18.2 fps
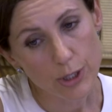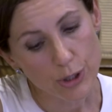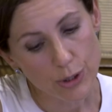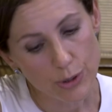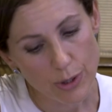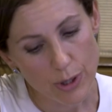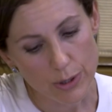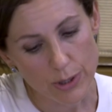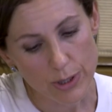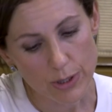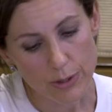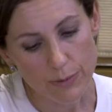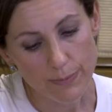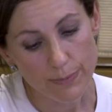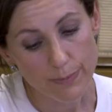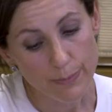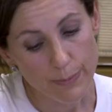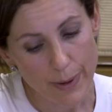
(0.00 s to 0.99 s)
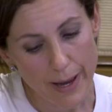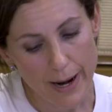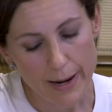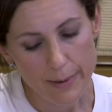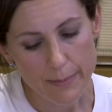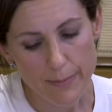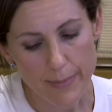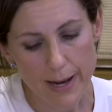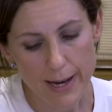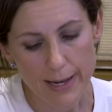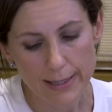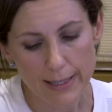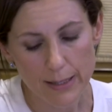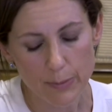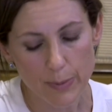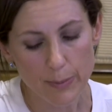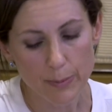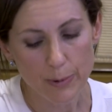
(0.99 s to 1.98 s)
should also bear in mind
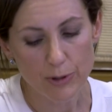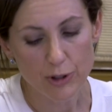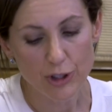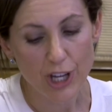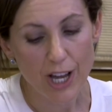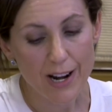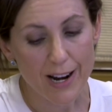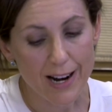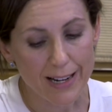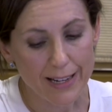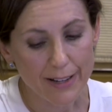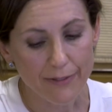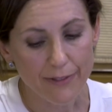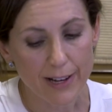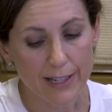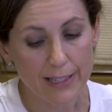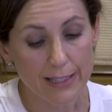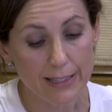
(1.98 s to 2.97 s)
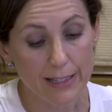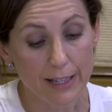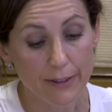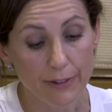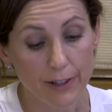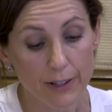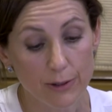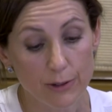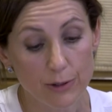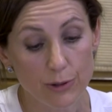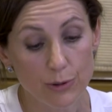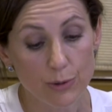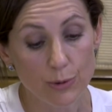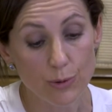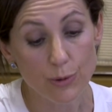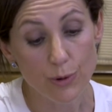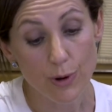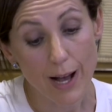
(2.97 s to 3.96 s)
that people generally find it difficult
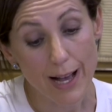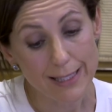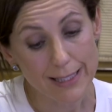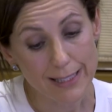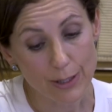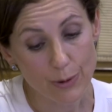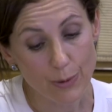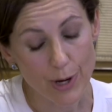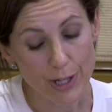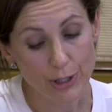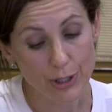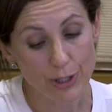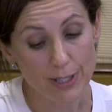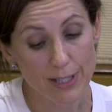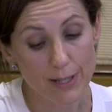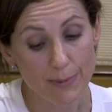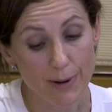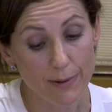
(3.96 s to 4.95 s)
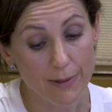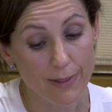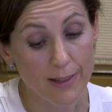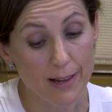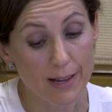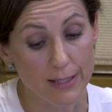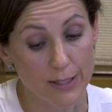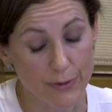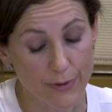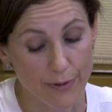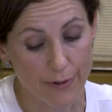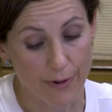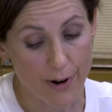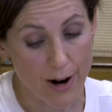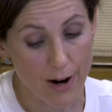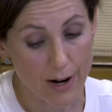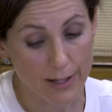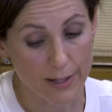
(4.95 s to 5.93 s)
to answer questions about things
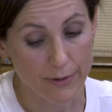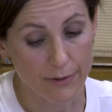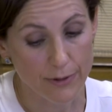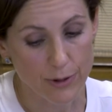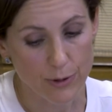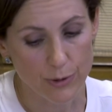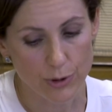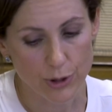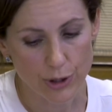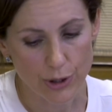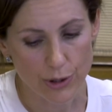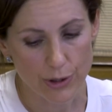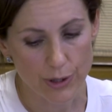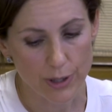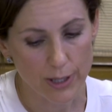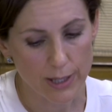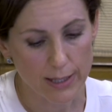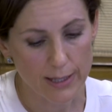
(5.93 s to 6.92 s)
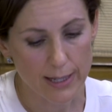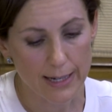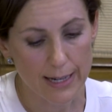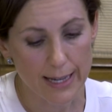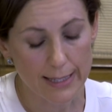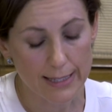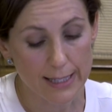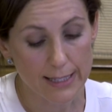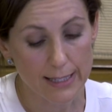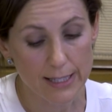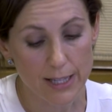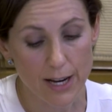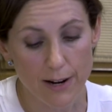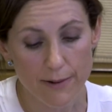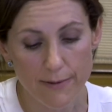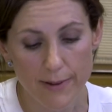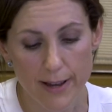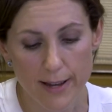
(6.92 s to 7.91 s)
far in the future. In the latest
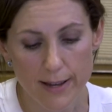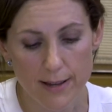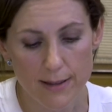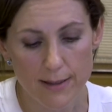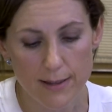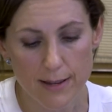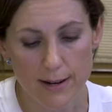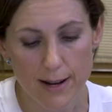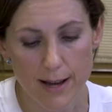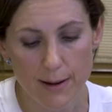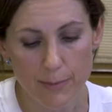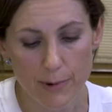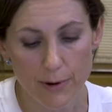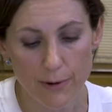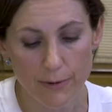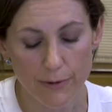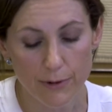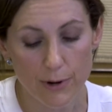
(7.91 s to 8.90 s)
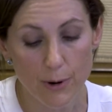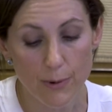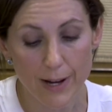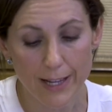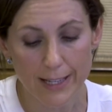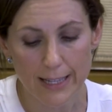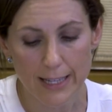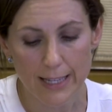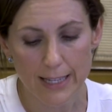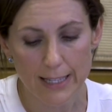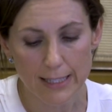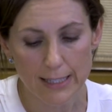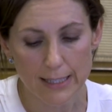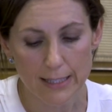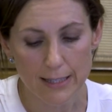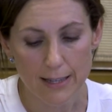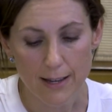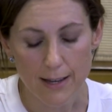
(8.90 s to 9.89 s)
survey, the number of no
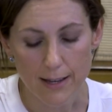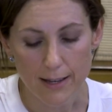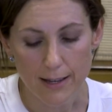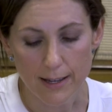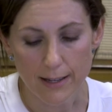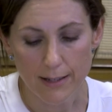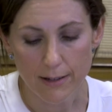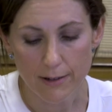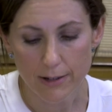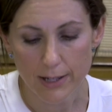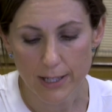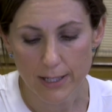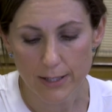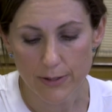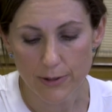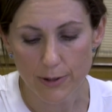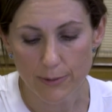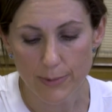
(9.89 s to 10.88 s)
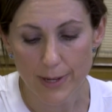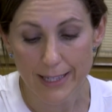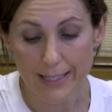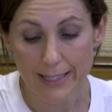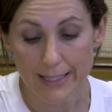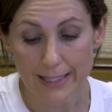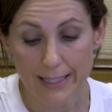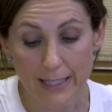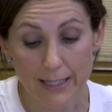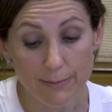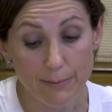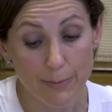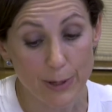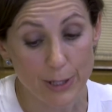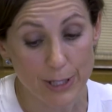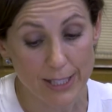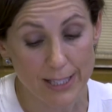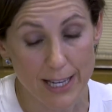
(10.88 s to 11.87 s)
ideas increased from
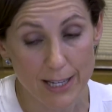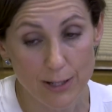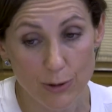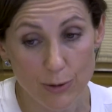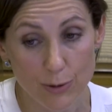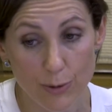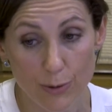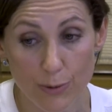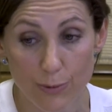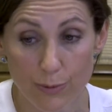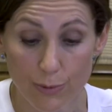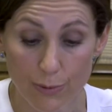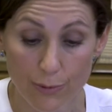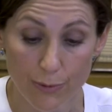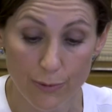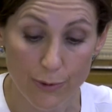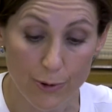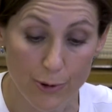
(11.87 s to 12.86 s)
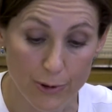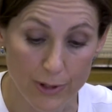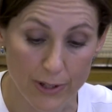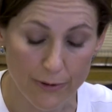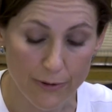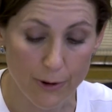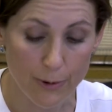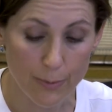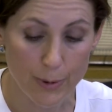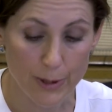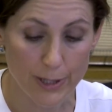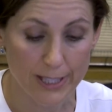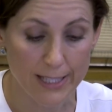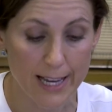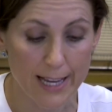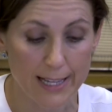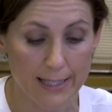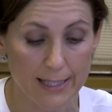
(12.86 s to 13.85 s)
19% to
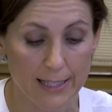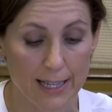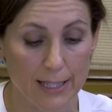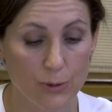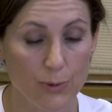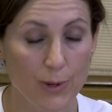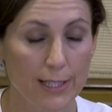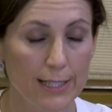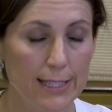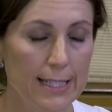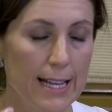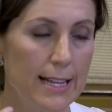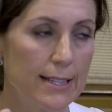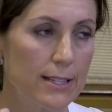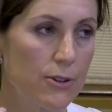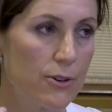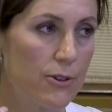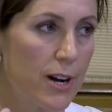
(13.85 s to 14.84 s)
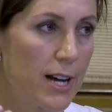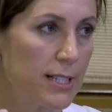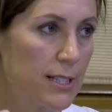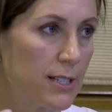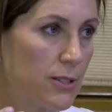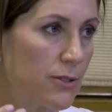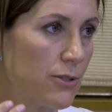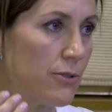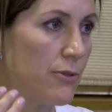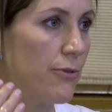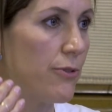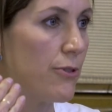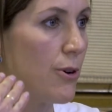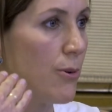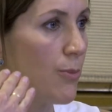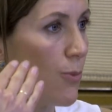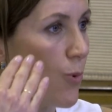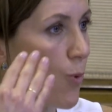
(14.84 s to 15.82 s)
44% as we extend the horizon
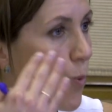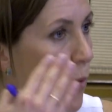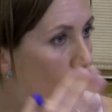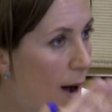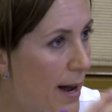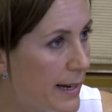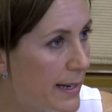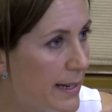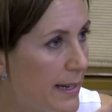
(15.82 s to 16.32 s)
from 1